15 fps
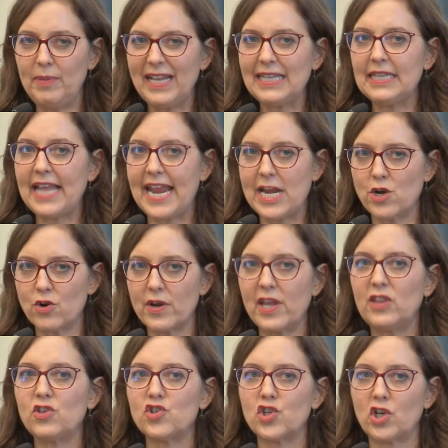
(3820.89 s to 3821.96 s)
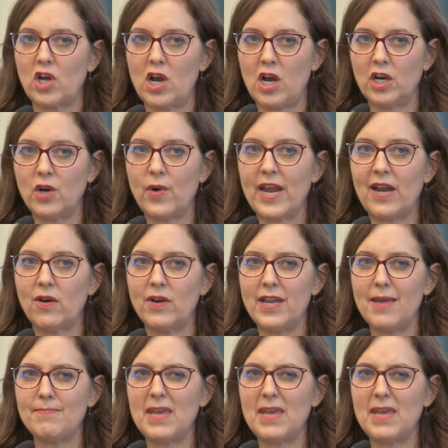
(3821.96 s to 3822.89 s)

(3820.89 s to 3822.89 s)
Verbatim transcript: bit later in the Chicago area,